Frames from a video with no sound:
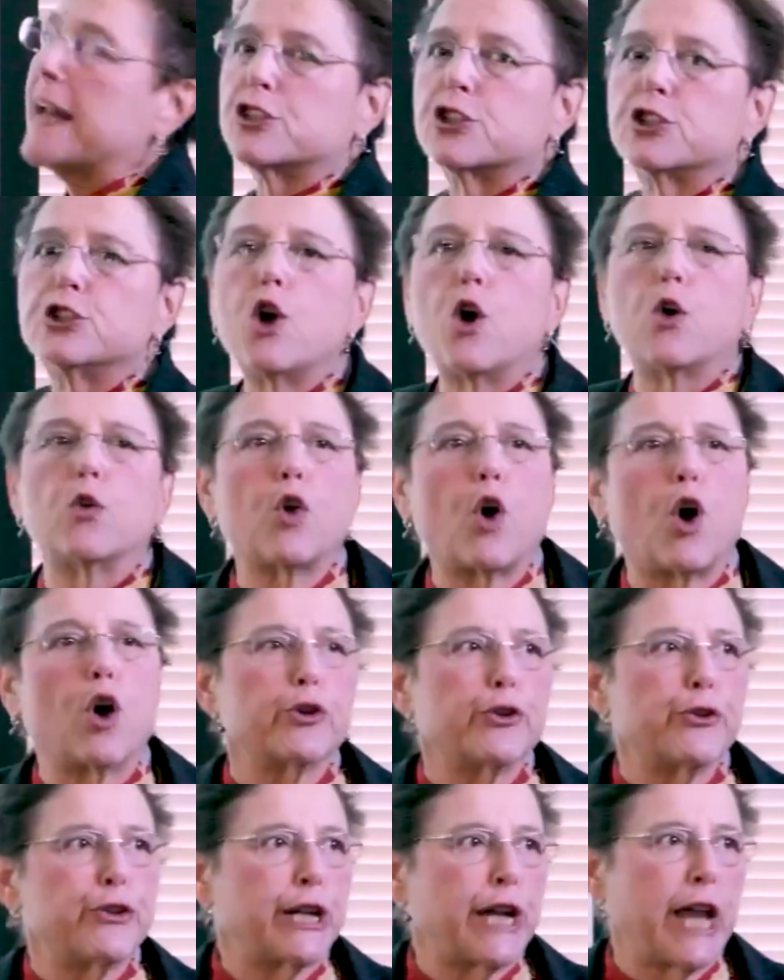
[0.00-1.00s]
that's no
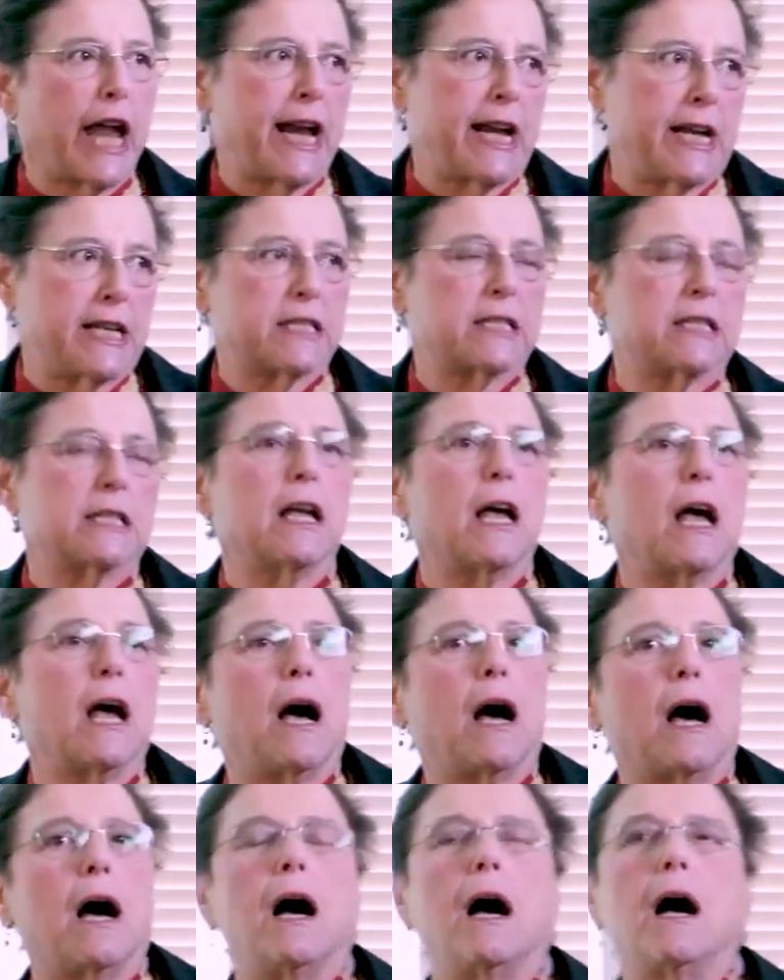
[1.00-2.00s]
longer the case.
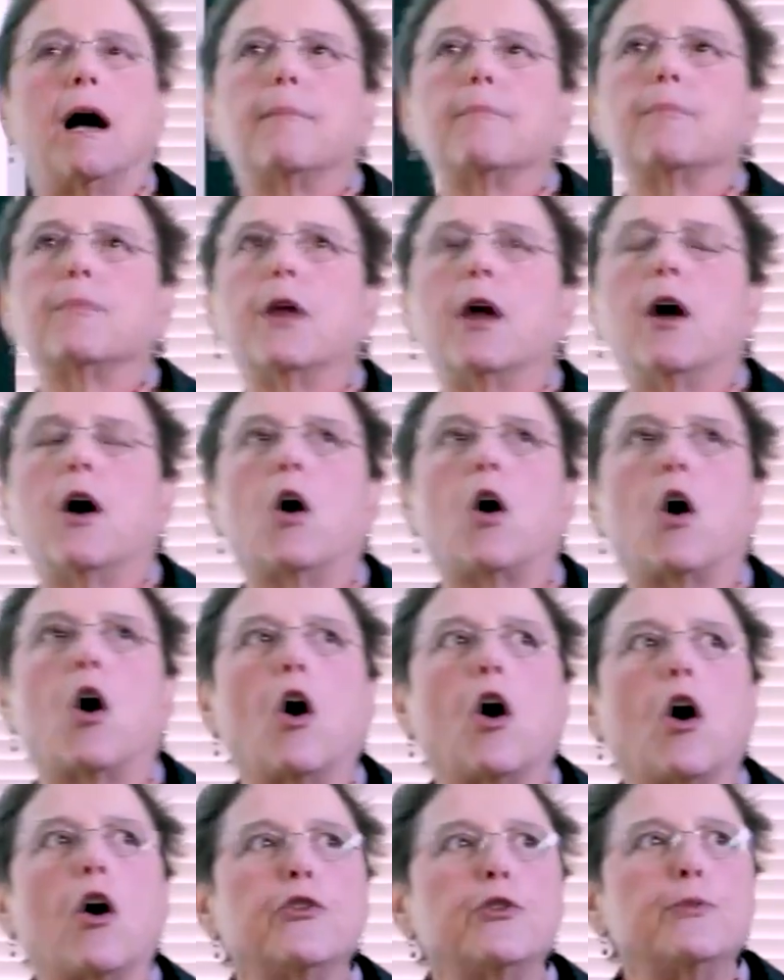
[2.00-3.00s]

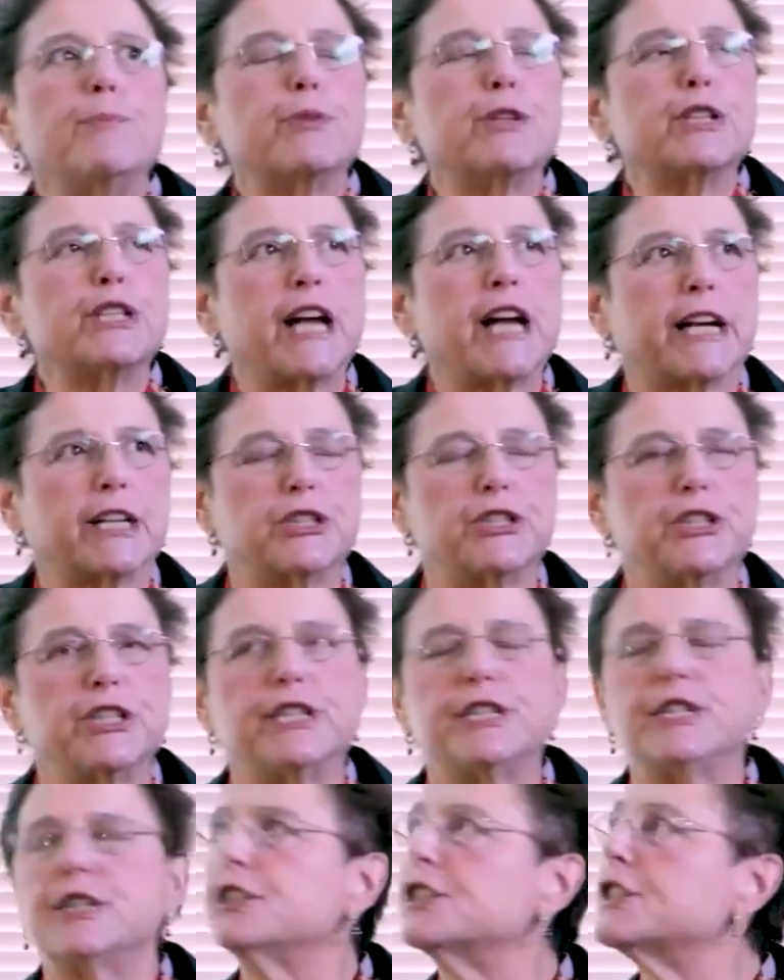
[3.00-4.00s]
All the
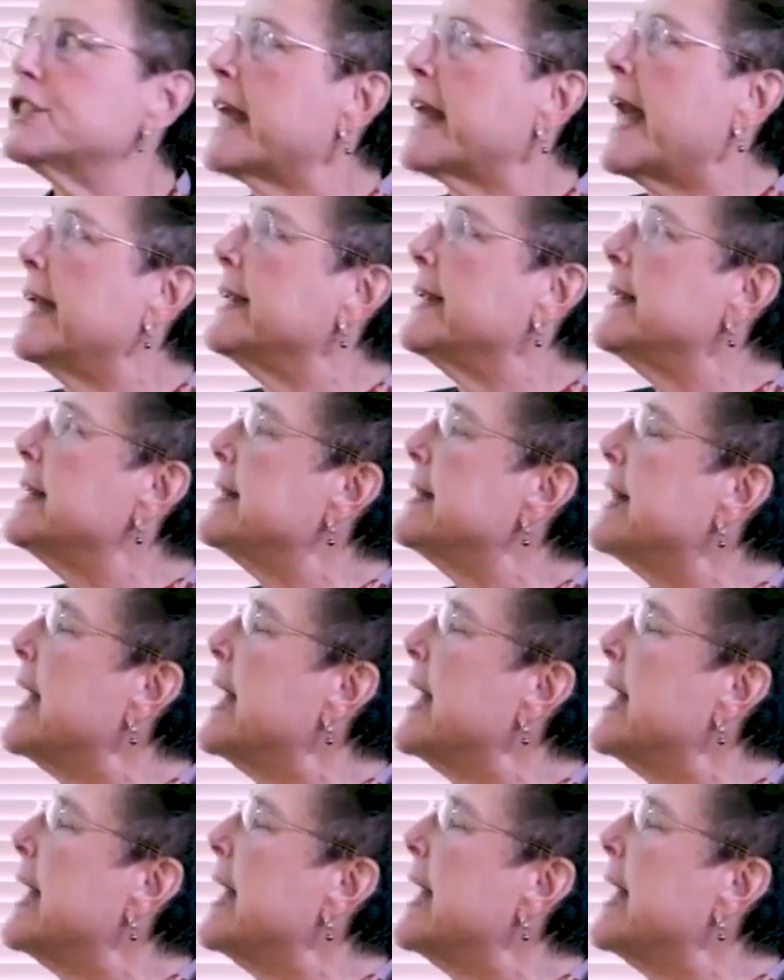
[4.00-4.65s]
protections that